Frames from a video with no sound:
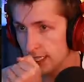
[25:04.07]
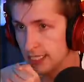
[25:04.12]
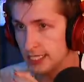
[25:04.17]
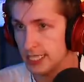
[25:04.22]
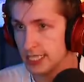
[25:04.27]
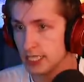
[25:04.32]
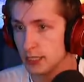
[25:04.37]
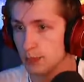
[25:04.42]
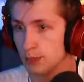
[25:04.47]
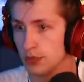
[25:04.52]
does
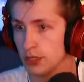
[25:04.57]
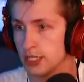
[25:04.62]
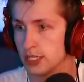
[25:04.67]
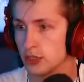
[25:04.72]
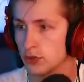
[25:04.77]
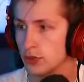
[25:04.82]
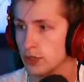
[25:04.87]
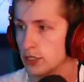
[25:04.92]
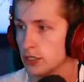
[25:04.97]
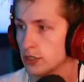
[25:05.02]
this
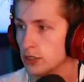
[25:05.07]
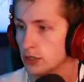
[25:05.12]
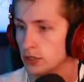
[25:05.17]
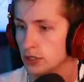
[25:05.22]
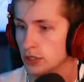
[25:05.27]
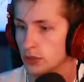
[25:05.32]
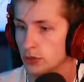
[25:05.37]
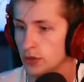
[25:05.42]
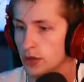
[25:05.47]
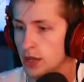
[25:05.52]
Blessed Crystal
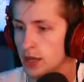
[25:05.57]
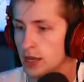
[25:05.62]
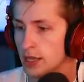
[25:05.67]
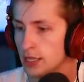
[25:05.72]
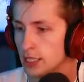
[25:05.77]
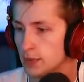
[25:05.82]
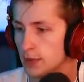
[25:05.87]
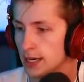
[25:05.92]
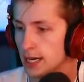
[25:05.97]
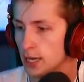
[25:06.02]
do?
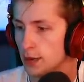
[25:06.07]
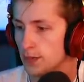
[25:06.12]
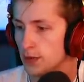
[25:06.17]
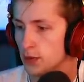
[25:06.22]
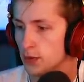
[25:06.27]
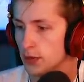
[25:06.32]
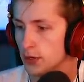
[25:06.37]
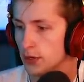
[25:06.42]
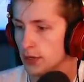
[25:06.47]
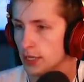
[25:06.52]
This might help
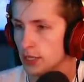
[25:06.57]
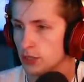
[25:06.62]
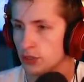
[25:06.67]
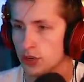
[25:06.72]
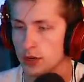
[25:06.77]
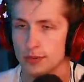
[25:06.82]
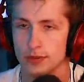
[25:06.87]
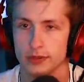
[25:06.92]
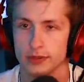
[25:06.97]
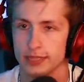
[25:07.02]
you when you get in
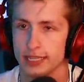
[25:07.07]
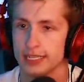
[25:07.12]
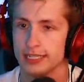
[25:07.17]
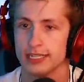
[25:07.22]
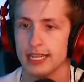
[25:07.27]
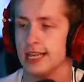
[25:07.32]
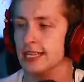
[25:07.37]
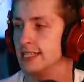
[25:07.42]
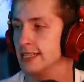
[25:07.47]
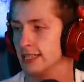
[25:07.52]
trouble. It,
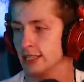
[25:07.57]
it